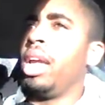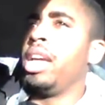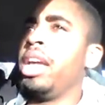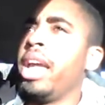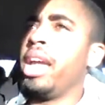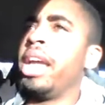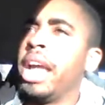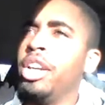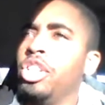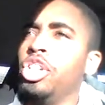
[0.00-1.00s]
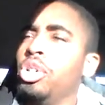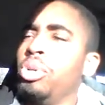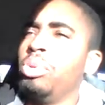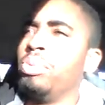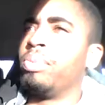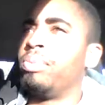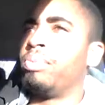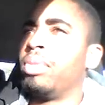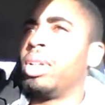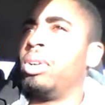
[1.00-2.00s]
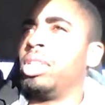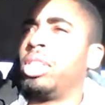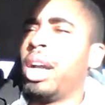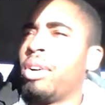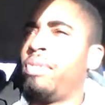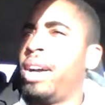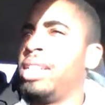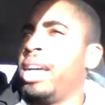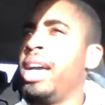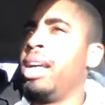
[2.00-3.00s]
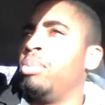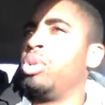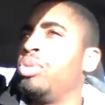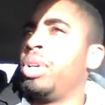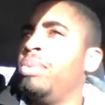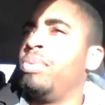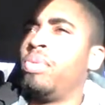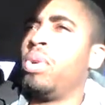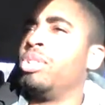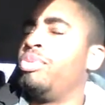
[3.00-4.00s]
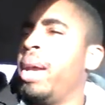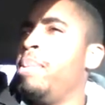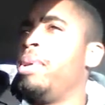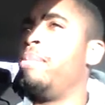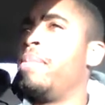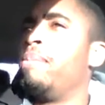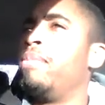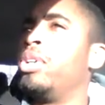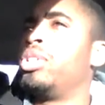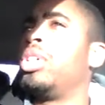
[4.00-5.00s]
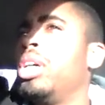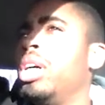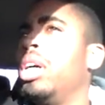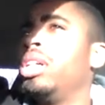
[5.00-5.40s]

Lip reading: he can do or sacrifice animals even for his family members